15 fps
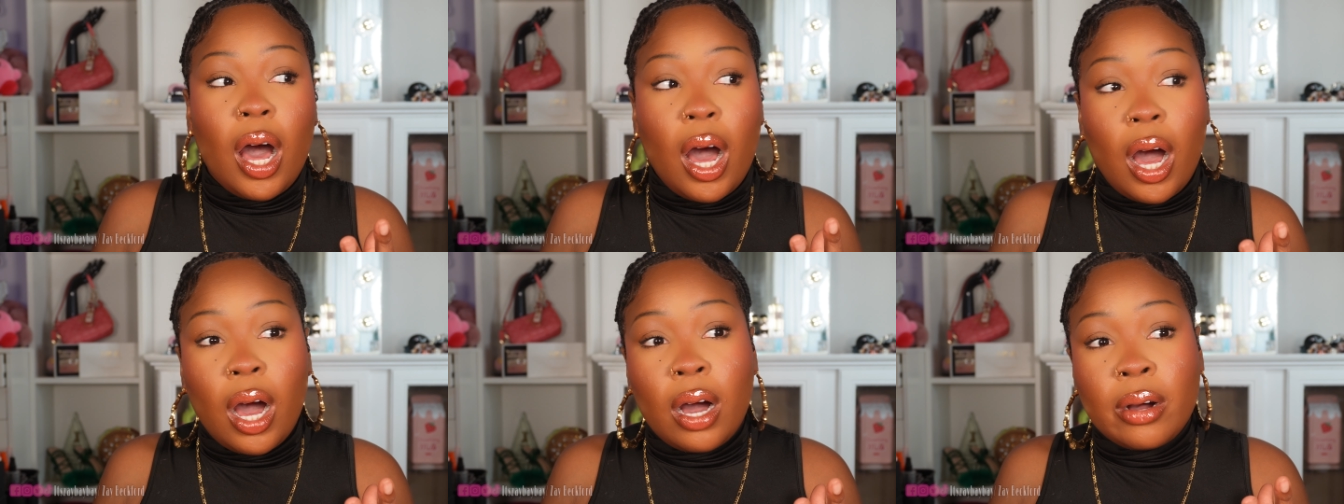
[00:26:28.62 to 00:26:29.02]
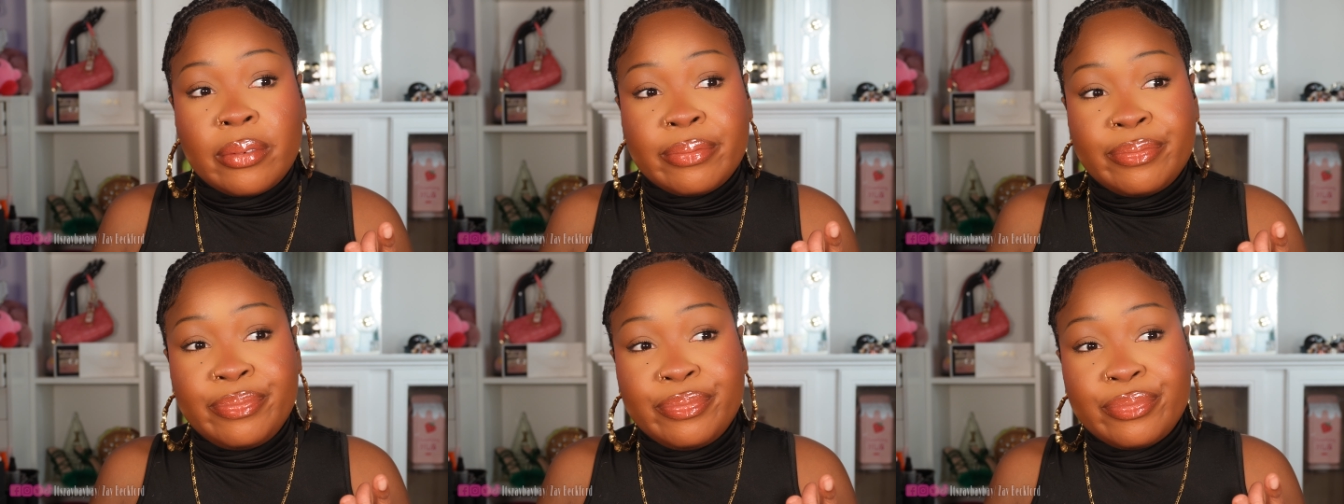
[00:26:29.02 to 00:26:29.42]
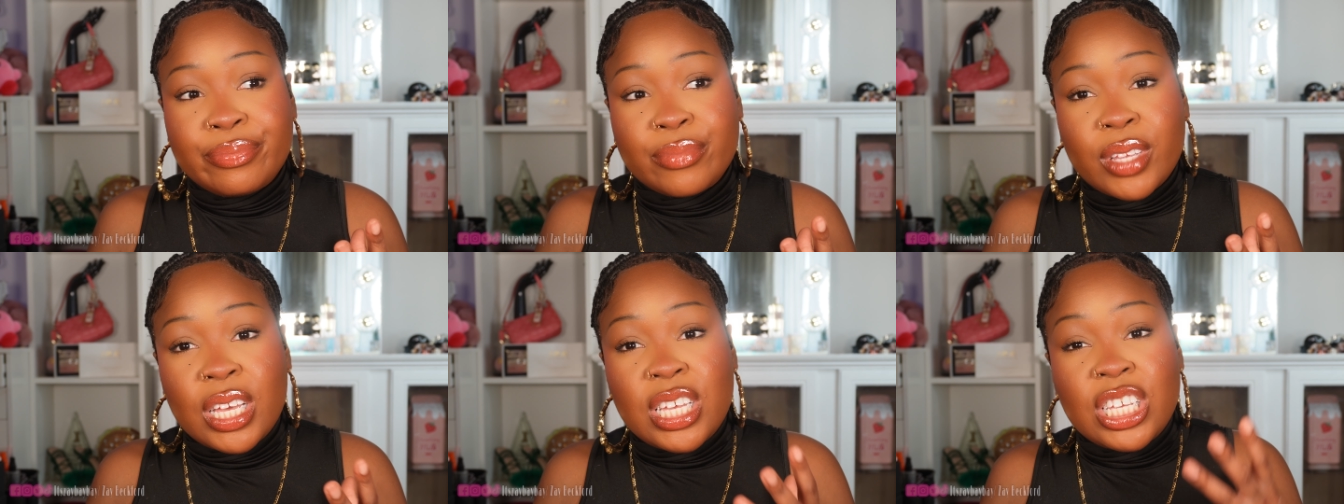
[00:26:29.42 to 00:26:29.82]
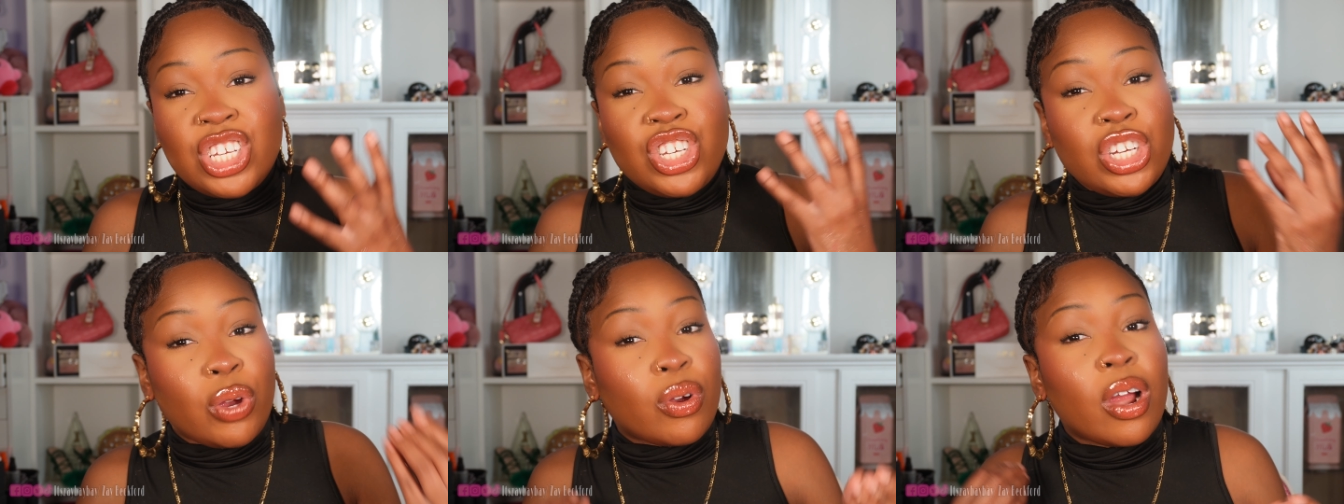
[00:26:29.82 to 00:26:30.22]
um
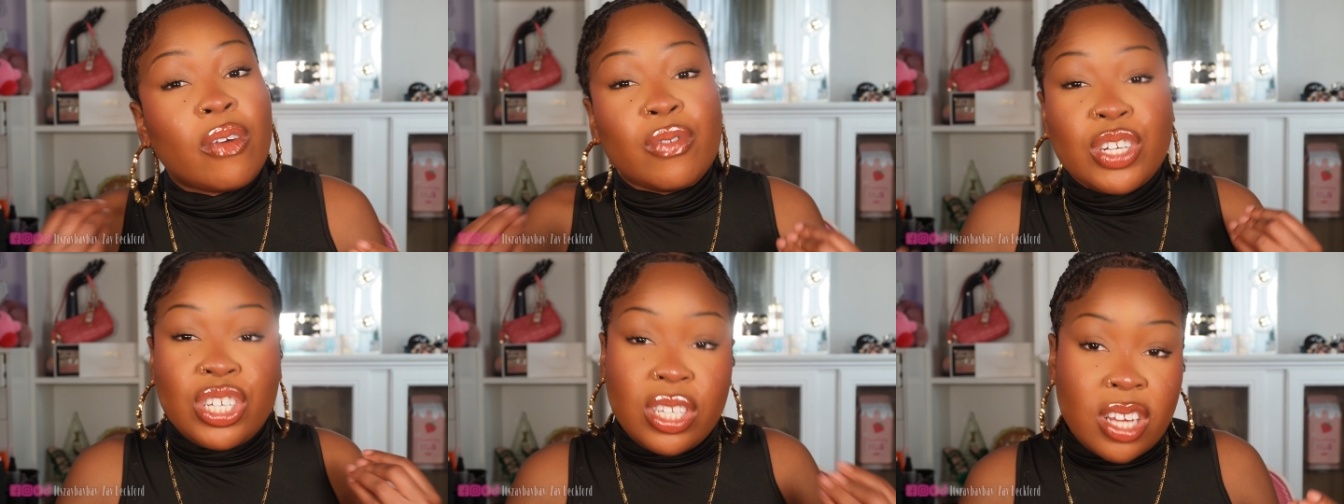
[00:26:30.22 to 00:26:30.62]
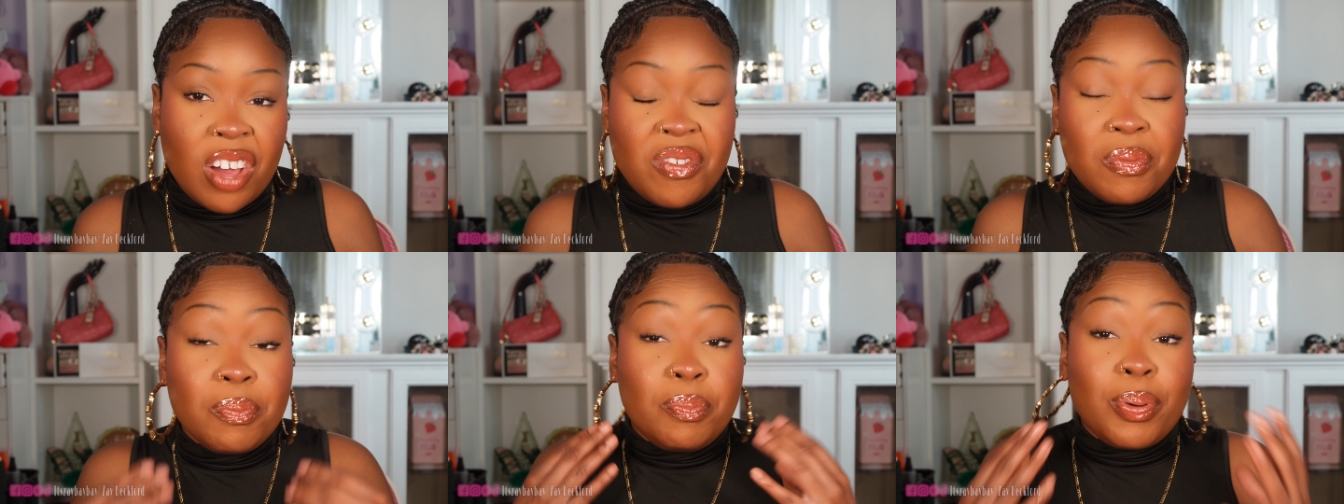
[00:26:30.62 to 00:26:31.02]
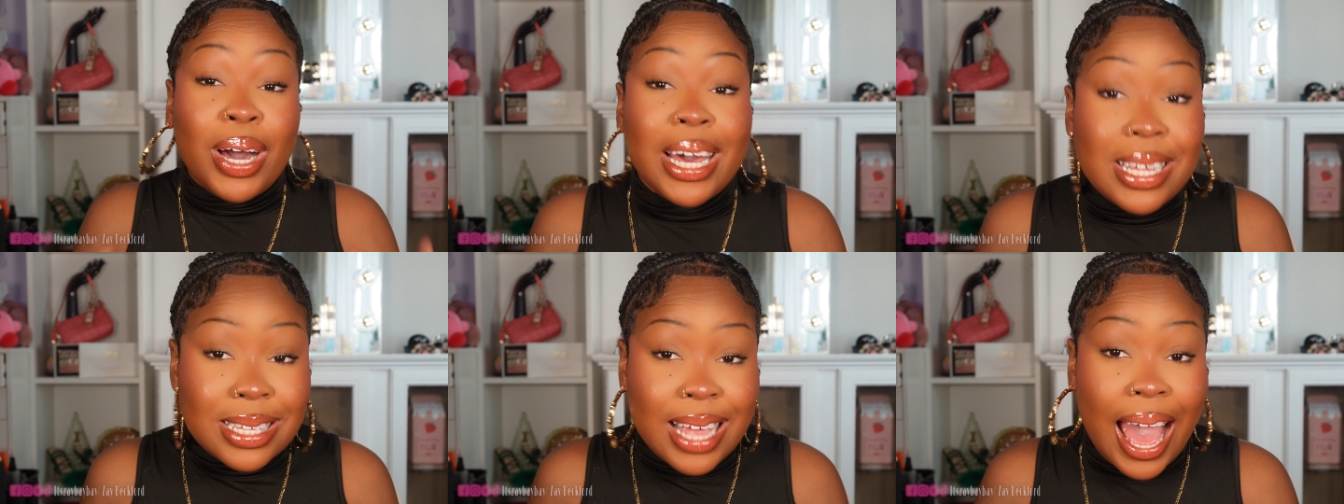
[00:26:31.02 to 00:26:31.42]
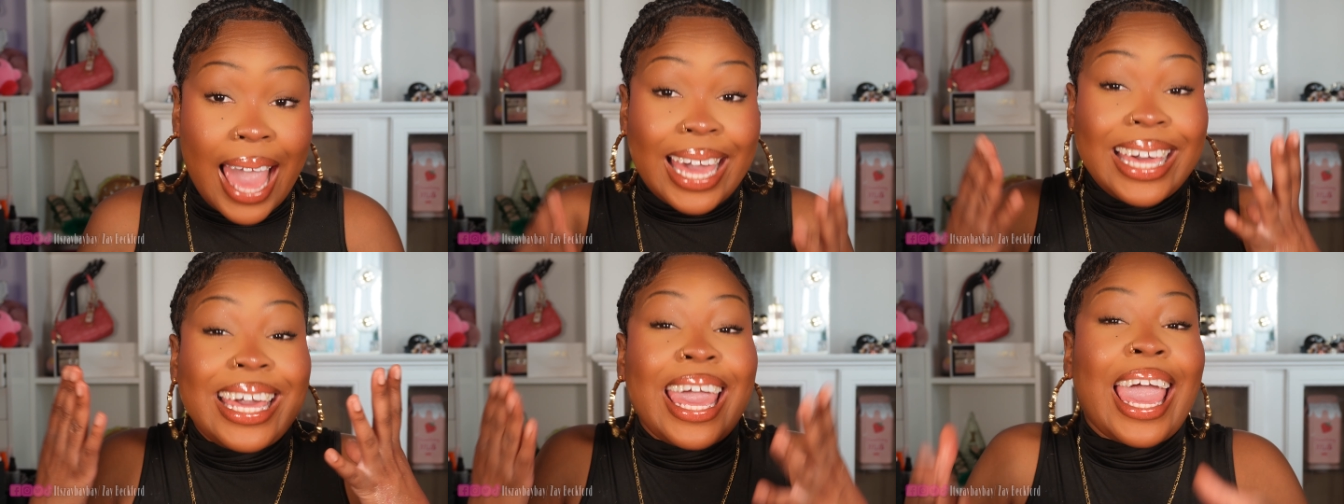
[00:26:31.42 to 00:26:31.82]
sheer coverage stuff, but
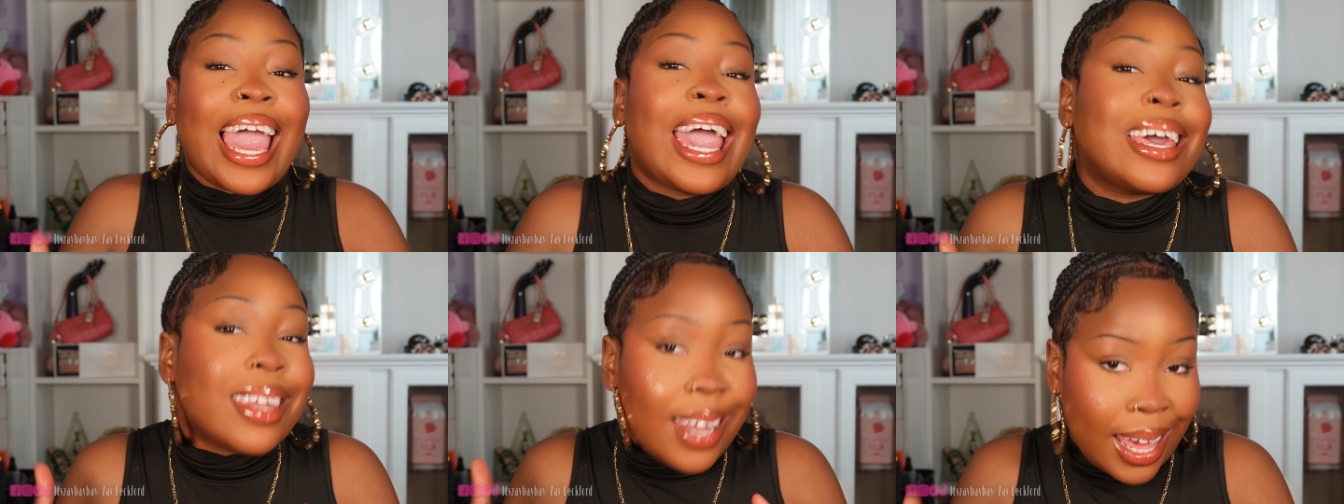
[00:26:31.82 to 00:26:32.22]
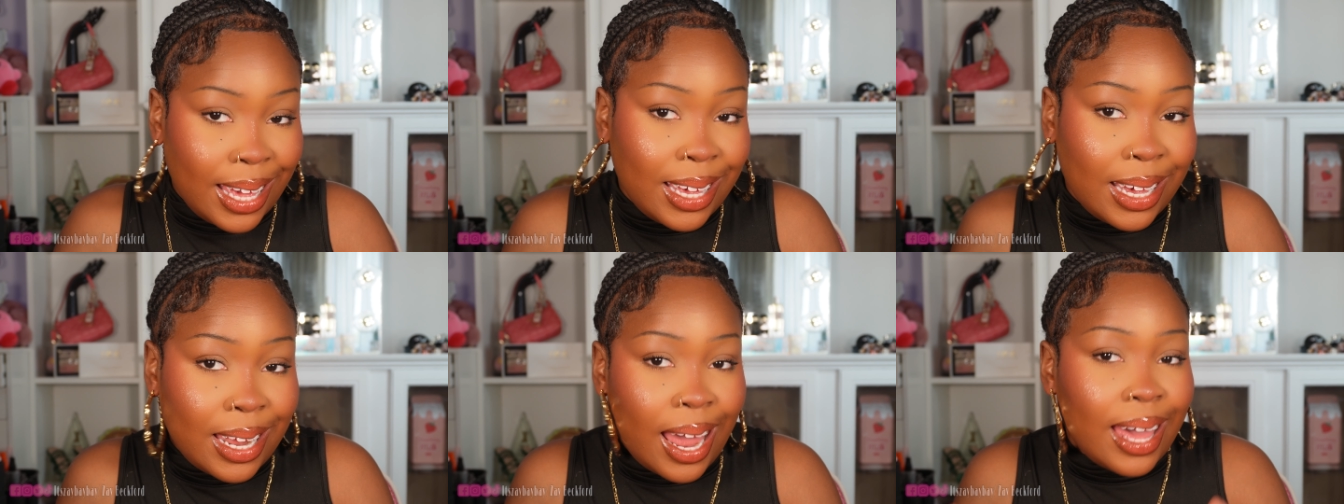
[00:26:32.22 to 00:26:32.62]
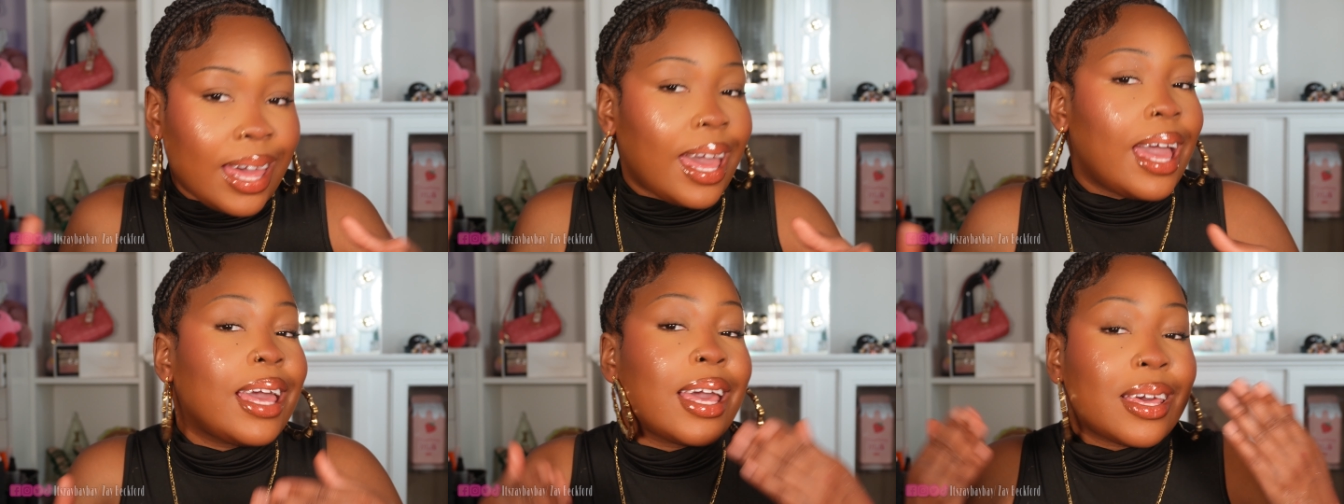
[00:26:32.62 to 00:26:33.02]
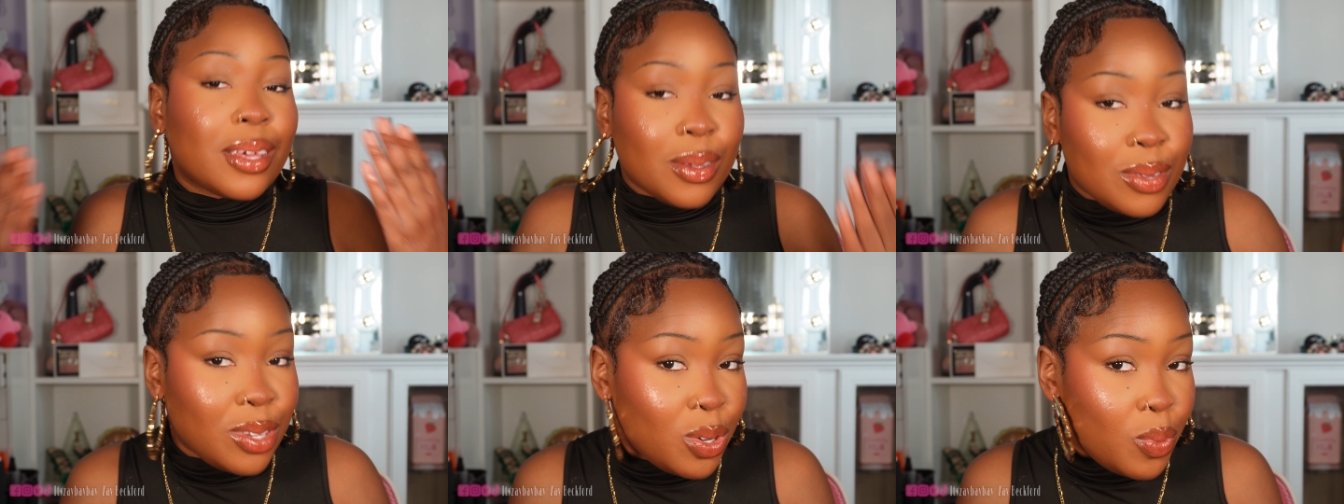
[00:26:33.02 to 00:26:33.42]
I can like it. I can get
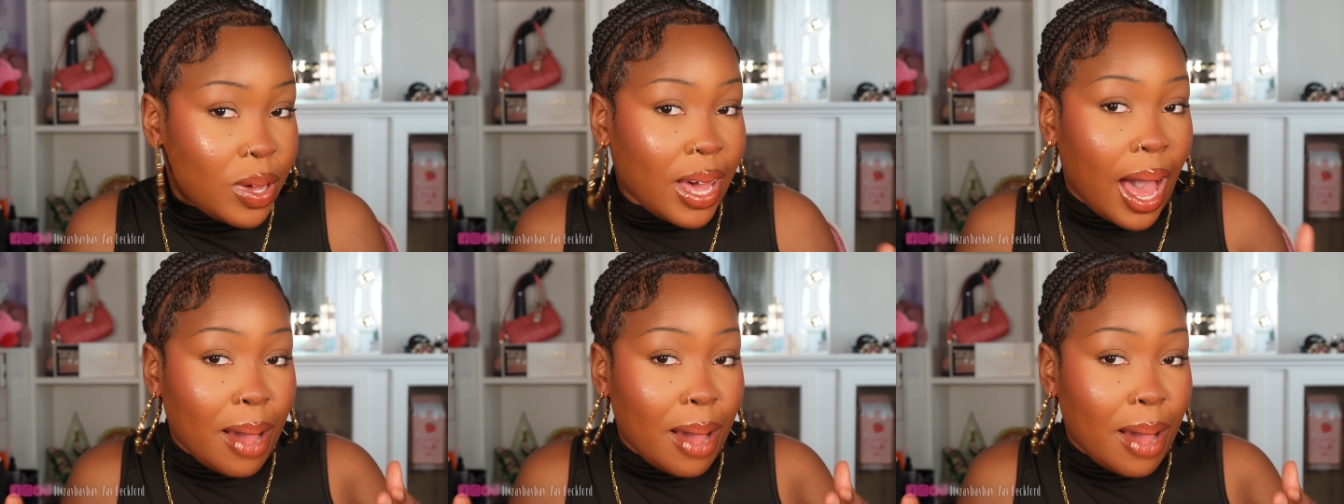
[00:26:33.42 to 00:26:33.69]
used to it.